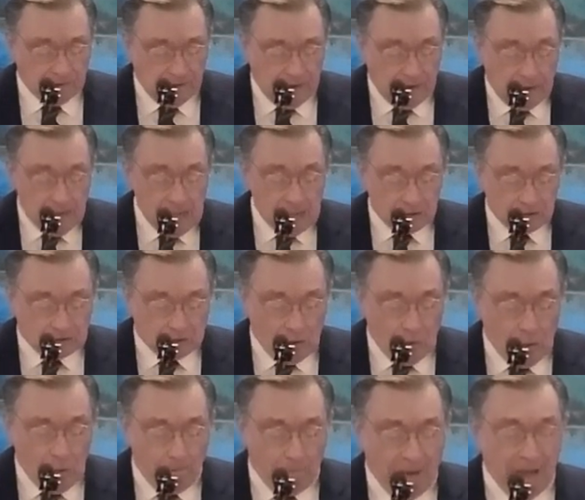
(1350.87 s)
yet
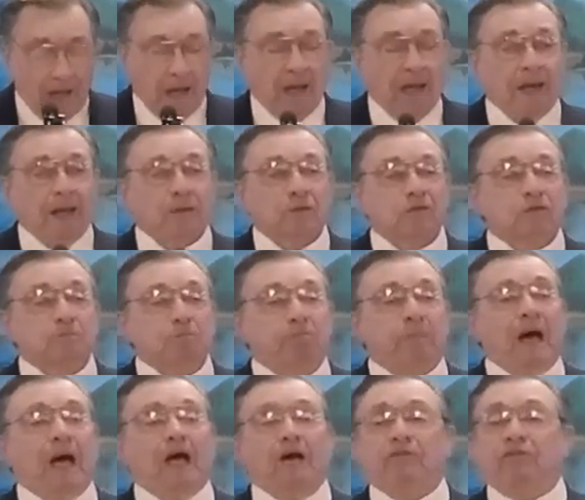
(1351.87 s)
so
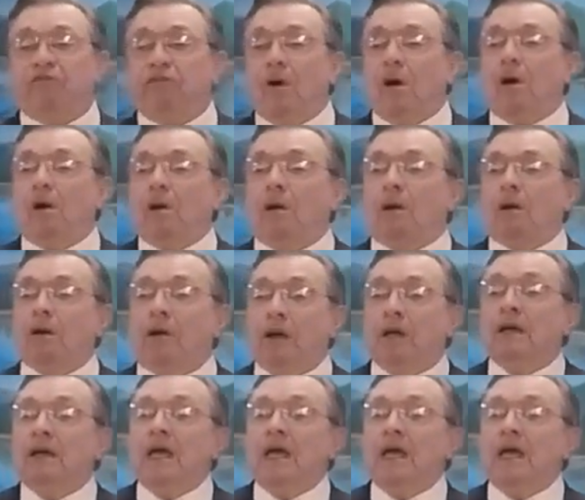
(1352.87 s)
by far."